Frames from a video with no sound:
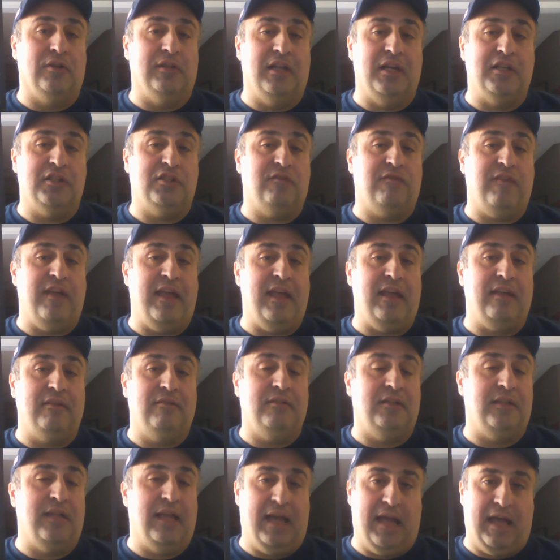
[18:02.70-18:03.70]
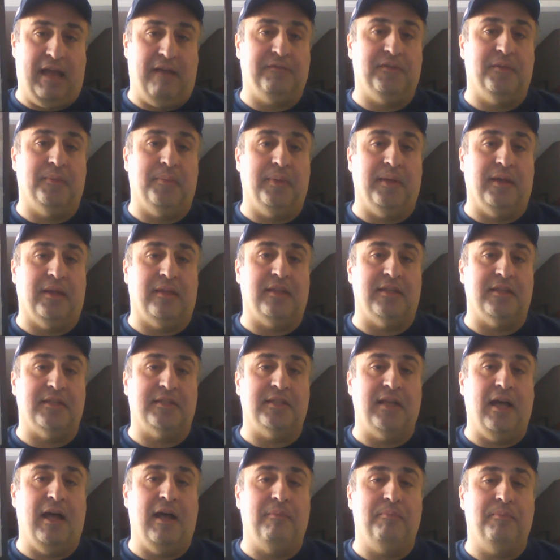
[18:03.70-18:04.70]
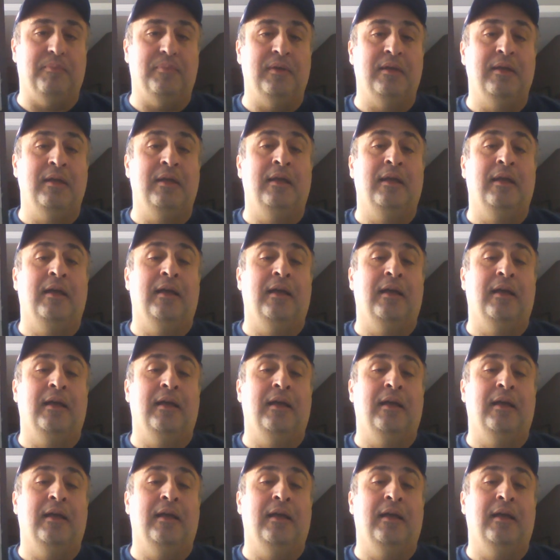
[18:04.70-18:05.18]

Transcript: Lush fan, you have to pick this up.